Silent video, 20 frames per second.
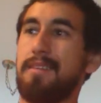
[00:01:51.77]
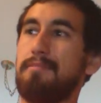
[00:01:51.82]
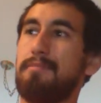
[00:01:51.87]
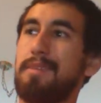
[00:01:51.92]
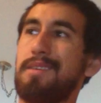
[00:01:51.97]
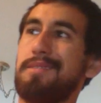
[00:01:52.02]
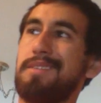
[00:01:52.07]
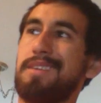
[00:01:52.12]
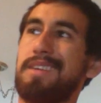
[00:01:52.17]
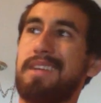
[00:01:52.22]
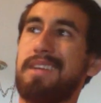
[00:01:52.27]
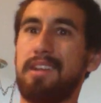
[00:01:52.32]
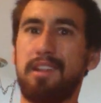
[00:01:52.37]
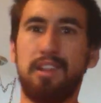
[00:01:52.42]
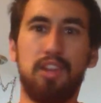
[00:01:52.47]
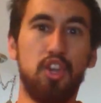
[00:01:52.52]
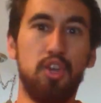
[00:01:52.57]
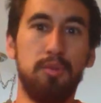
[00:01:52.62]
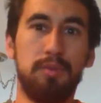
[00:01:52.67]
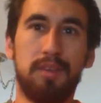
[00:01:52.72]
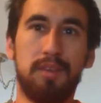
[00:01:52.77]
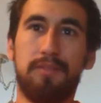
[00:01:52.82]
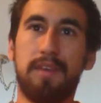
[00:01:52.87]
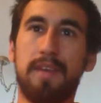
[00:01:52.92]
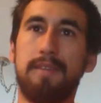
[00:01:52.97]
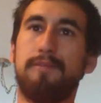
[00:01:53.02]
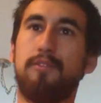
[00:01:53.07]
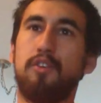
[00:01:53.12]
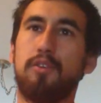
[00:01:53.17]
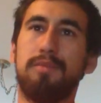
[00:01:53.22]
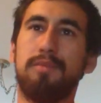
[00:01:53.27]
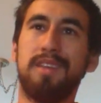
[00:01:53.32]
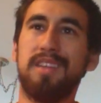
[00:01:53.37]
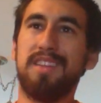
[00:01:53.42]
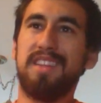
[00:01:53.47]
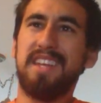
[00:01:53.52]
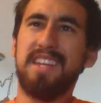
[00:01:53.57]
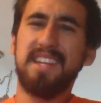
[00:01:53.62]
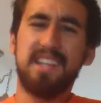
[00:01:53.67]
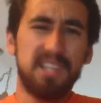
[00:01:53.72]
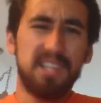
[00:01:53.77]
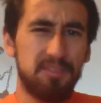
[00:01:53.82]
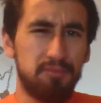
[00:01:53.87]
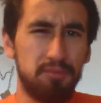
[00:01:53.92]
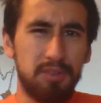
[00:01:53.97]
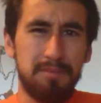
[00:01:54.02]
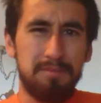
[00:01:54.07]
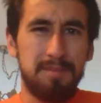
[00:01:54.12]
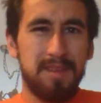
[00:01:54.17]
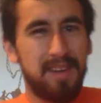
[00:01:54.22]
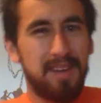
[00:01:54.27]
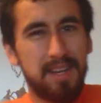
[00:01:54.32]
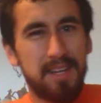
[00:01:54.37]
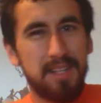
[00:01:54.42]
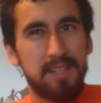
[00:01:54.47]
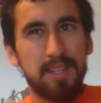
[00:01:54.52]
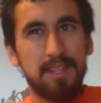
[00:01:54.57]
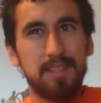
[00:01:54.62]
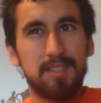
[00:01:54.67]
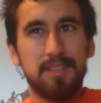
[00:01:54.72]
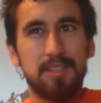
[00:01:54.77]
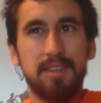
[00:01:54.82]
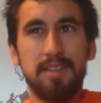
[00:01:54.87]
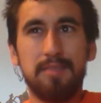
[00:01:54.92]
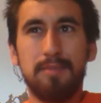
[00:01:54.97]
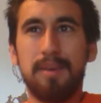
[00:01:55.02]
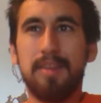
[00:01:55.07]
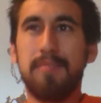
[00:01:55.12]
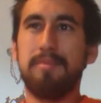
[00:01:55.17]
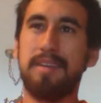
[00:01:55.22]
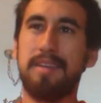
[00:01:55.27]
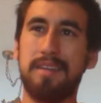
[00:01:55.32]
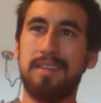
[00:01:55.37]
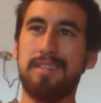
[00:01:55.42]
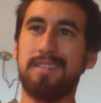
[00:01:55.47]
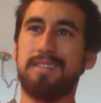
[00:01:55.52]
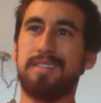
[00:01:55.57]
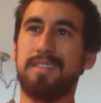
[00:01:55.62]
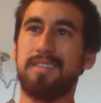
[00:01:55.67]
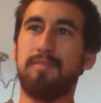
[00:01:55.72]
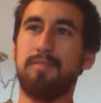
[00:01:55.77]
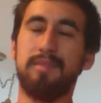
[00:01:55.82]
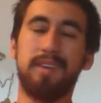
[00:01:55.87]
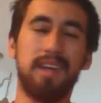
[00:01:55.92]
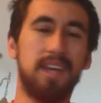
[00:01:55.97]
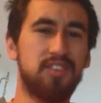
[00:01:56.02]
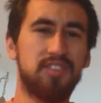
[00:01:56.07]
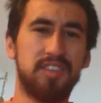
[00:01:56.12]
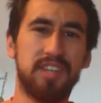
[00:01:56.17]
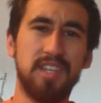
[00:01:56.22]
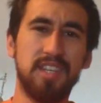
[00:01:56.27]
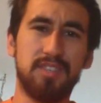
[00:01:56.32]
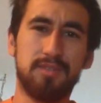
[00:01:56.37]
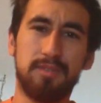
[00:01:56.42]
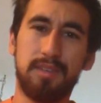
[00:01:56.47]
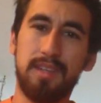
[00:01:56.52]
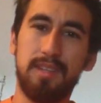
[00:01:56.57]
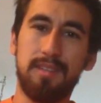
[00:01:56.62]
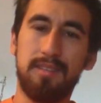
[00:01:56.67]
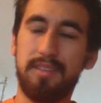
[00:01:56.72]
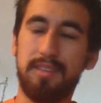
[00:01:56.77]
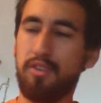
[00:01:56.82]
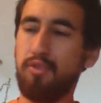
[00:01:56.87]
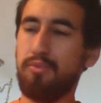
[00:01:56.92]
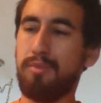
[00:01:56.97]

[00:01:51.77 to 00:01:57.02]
maybe get a little bit of fame for it, but in the end it doesn't really mean anything to anybody because it'll be ancient history,